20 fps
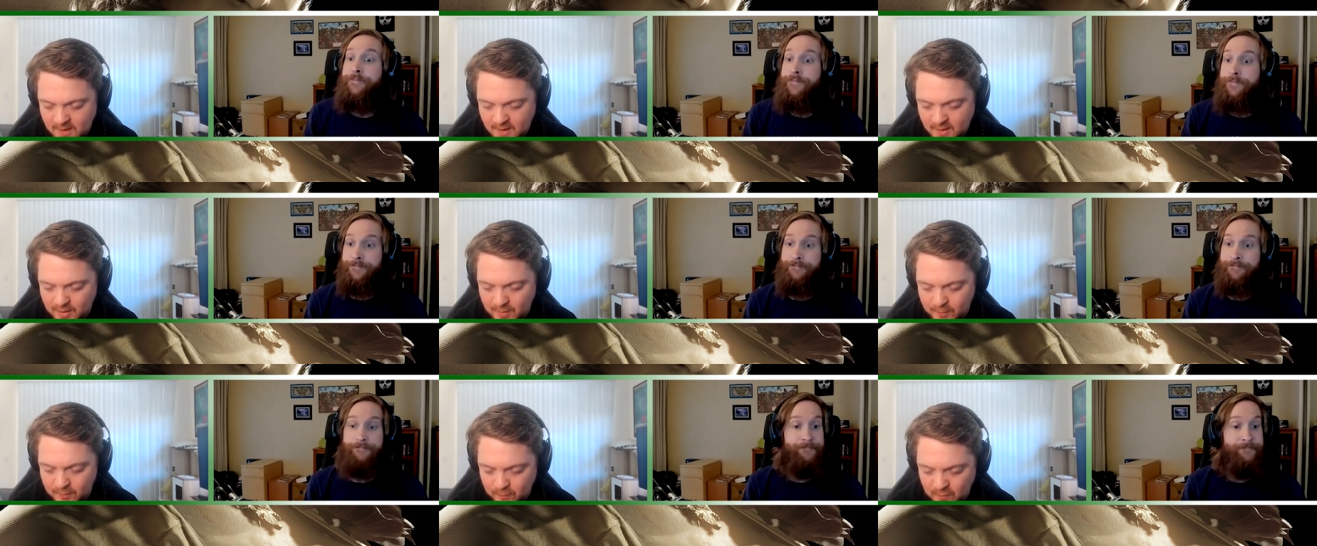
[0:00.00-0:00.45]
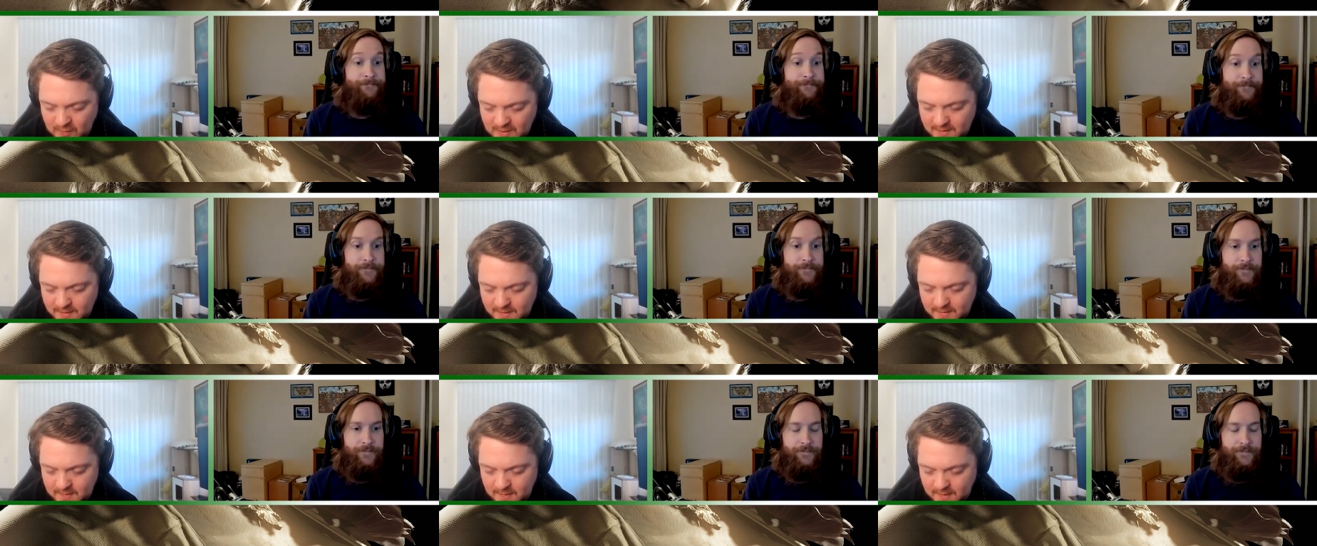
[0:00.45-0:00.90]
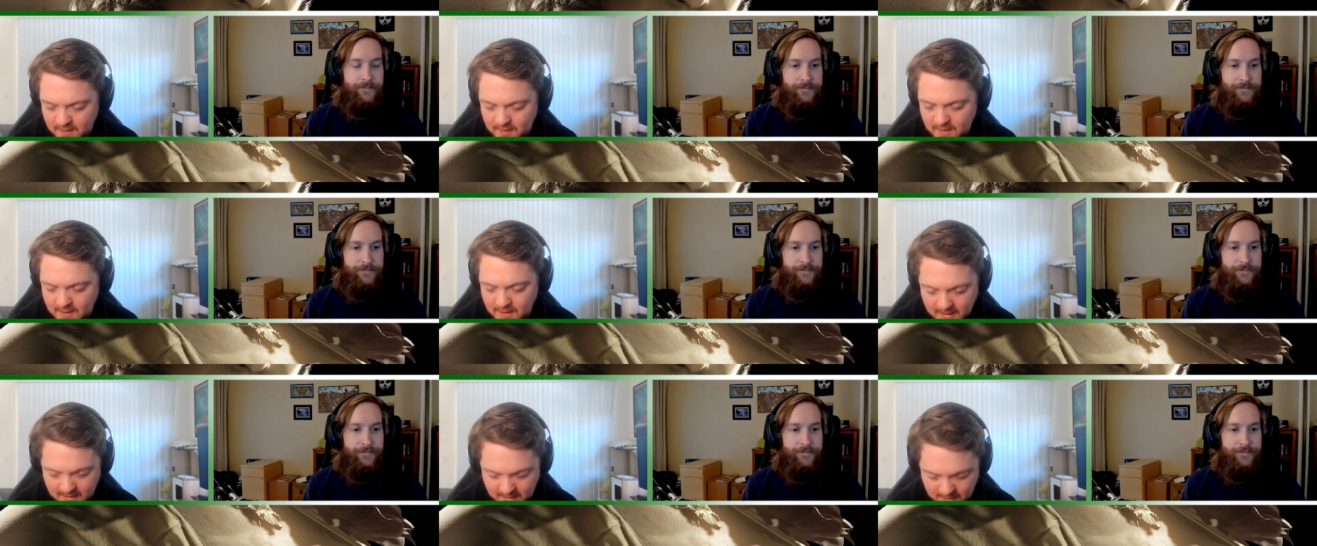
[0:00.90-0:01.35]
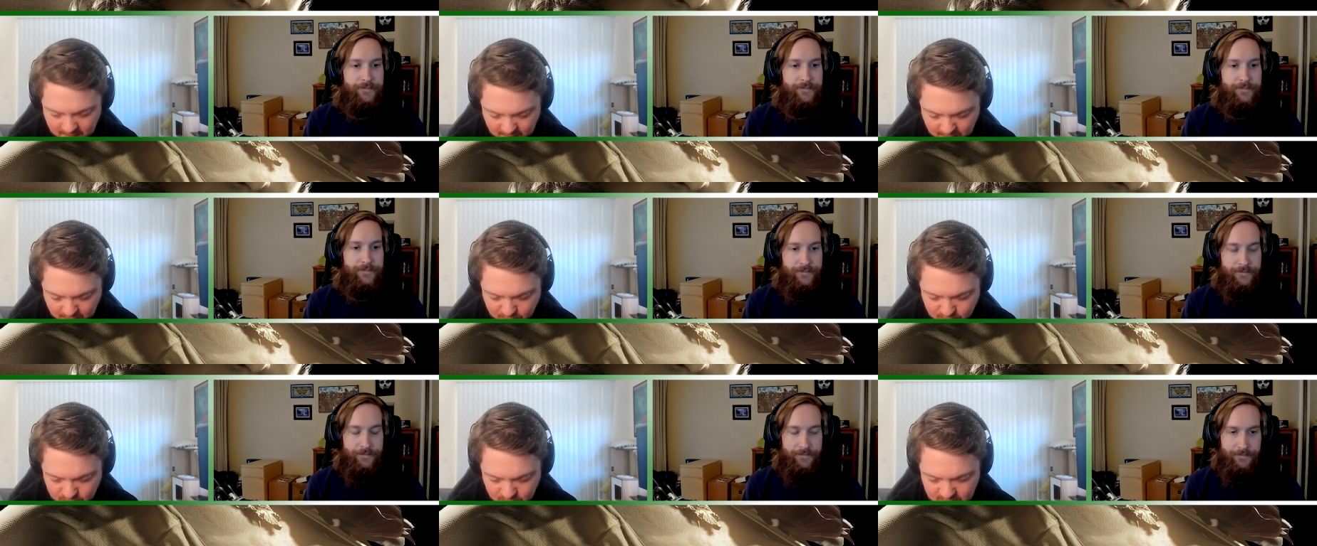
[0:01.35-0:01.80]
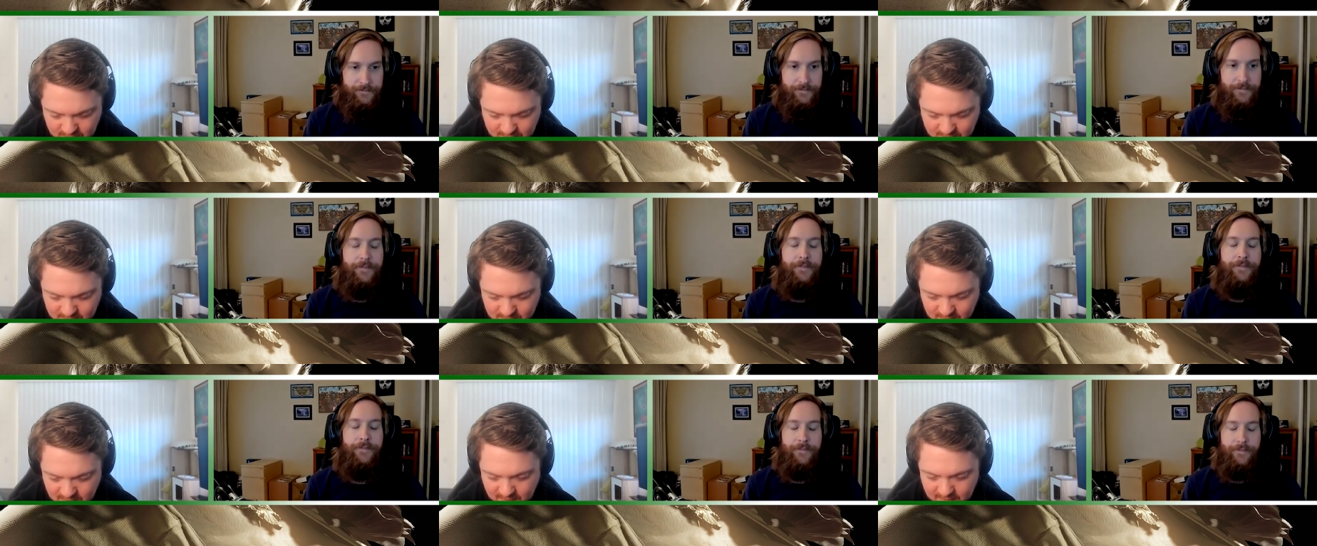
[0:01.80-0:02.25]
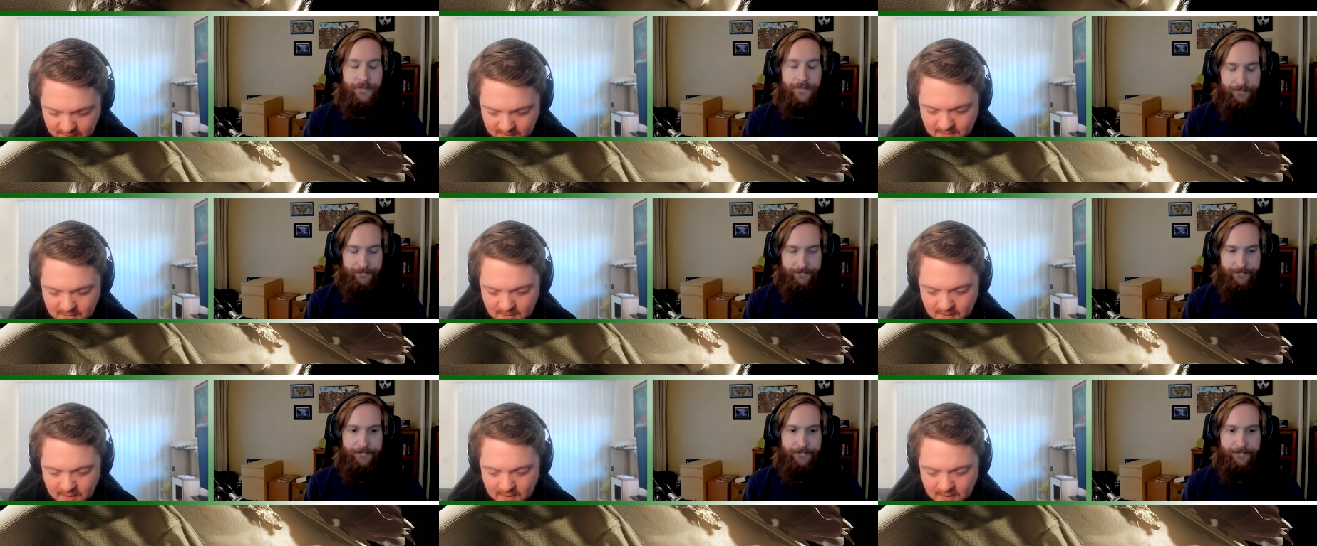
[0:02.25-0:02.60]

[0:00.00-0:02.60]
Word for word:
Speaker 1: the feeling that I have is like